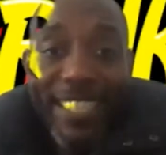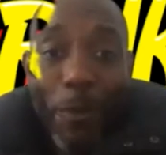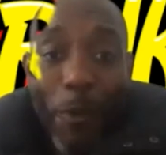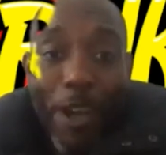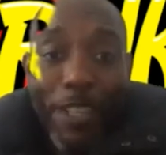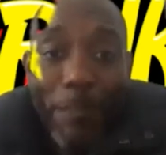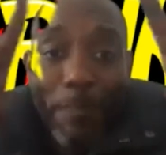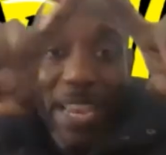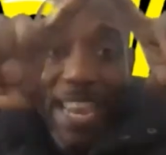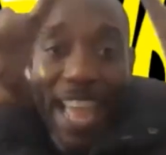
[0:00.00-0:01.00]
The world is
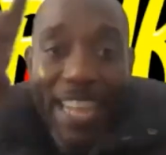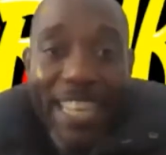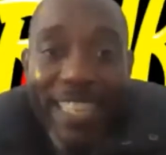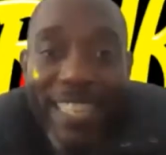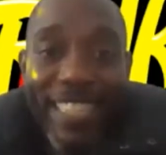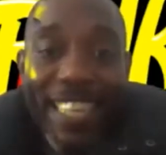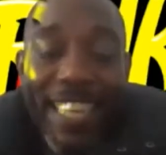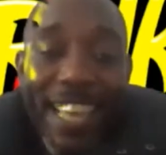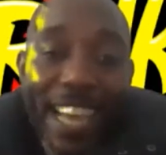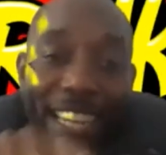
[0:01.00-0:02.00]
big like this,
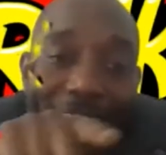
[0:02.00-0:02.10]
and the